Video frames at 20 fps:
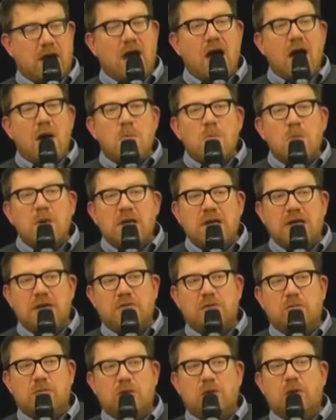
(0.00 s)

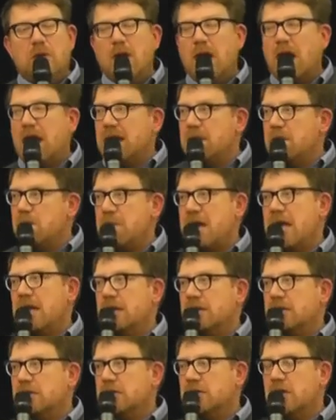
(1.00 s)
Unbelievable
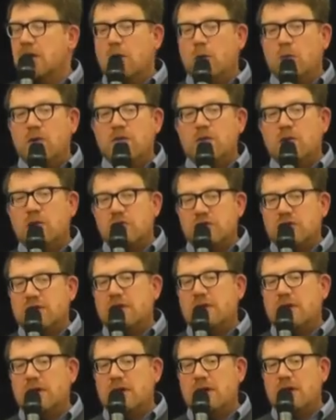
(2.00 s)
imbalance. We've got a
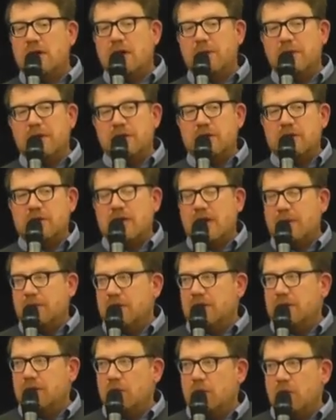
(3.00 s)
senior, I mean, this has
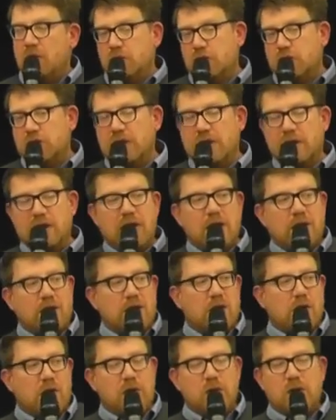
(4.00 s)
happened in Wiltshire.
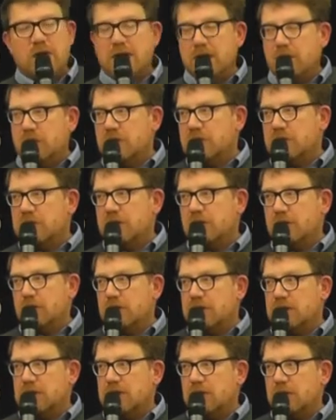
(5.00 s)
The guy who killed himself
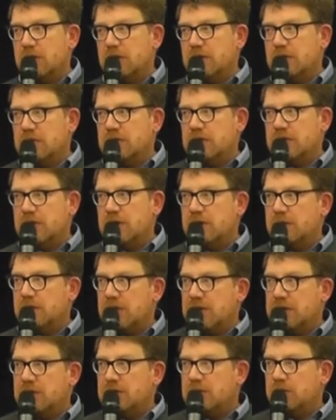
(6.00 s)
recently, one of the senior
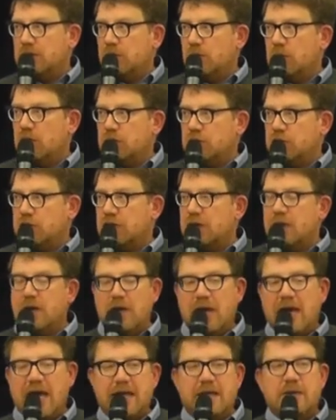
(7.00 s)
police in Wiltshire,
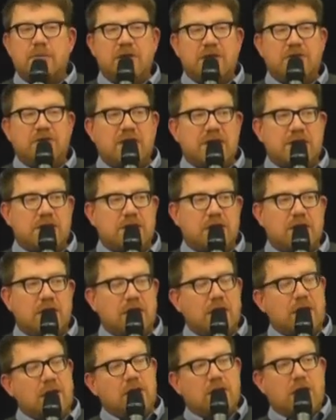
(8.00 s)
hadn't been vetted.
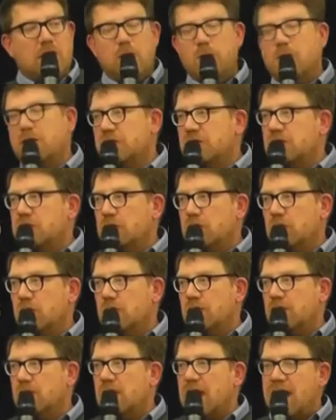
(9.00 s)
The Home Office
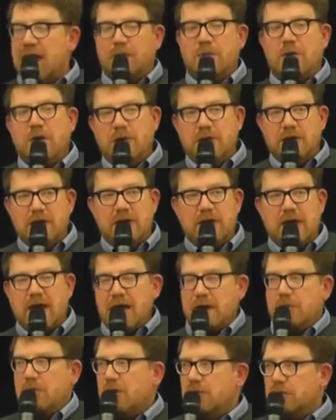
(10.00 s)
thought that ACPO had done it.
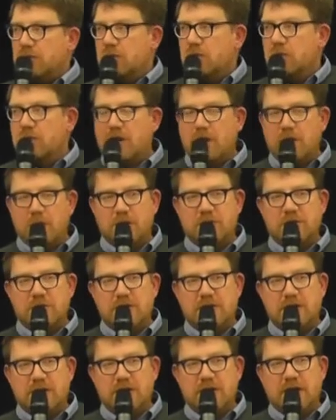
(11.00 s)
ACPO thought the Home Office
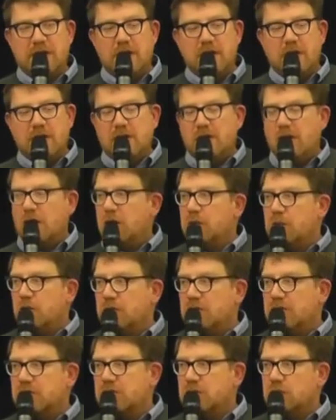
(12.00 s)
had done it. The Home
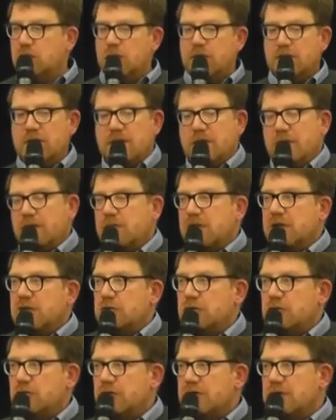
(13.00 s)
Office thought that the
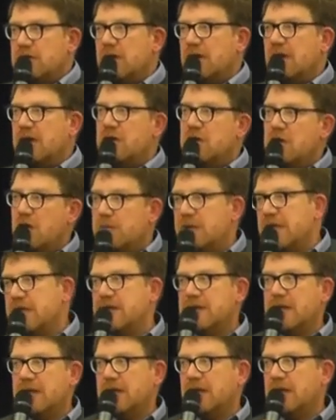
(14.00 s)
police authority had done it. Nobody
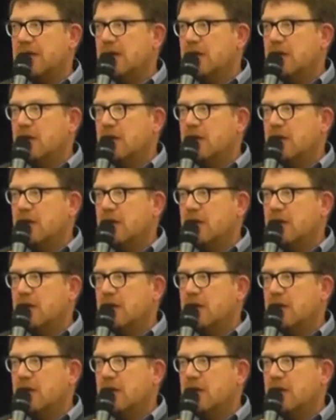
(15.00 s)
had done it.